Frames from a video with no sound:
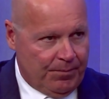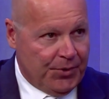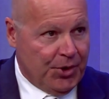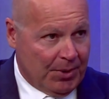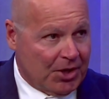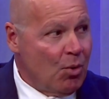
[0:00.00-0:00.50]

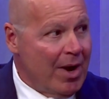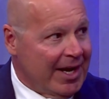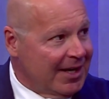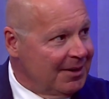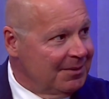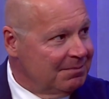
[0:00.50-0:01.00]
were
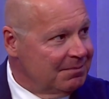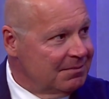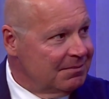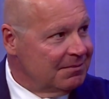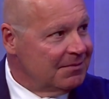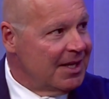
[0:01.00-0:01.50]
quick
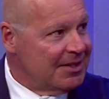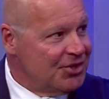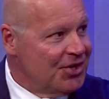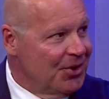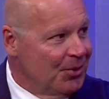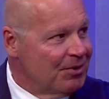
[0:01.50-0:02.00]

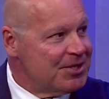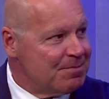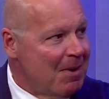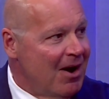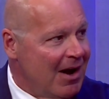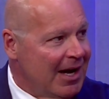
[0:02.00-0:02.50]
to
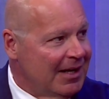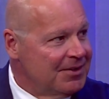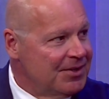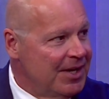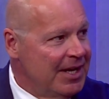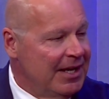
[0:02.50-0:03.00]

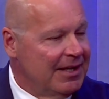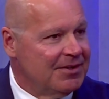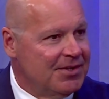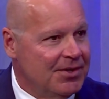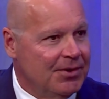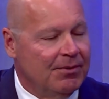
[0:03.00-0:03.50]
respond and
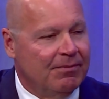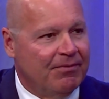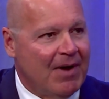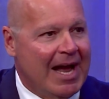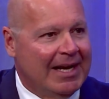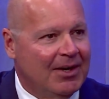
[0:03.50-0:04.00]
to
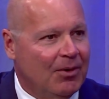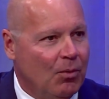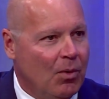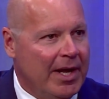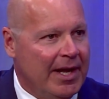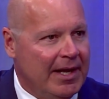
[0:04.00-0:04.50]
find a
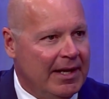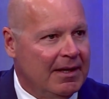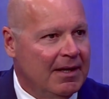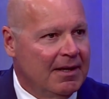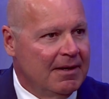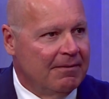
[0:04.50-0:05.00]
way
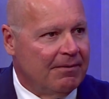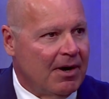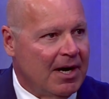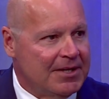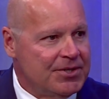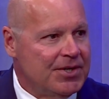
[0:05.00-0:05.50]
for
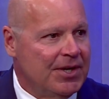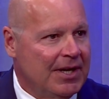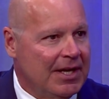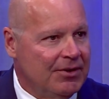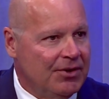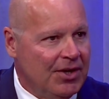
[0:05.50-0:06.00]
us to
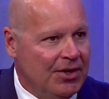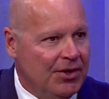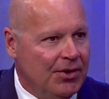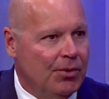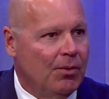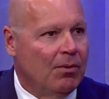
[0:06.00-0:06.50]

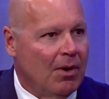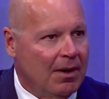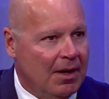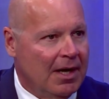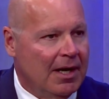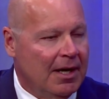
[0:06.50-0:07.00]
continue
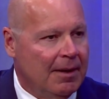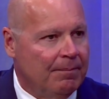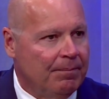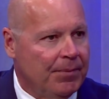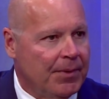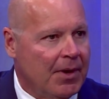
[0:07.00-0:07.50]

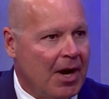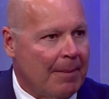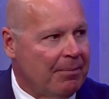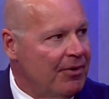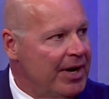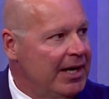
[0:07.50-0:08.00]

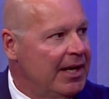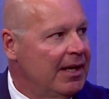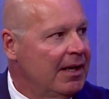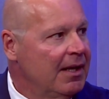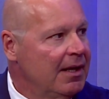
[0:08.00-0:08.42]
operating